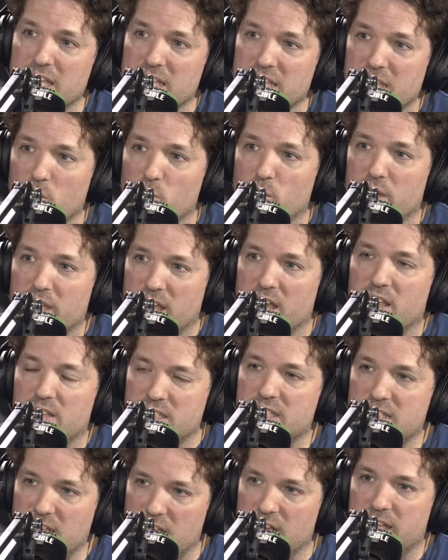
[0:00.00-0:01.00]
yeah, we are
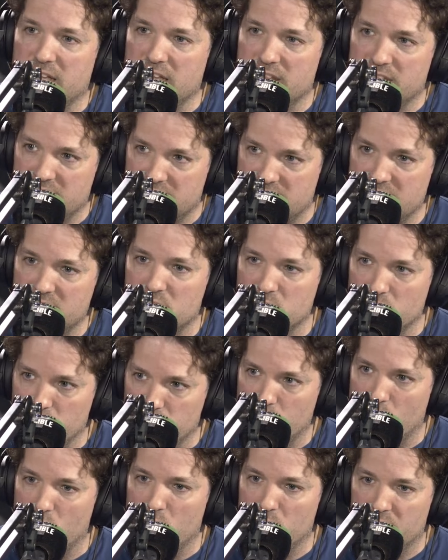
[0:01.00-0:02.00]
stuck here. This is
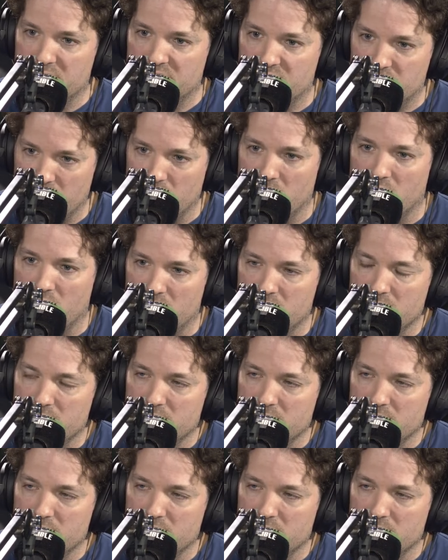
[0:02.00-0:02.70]
what we've got.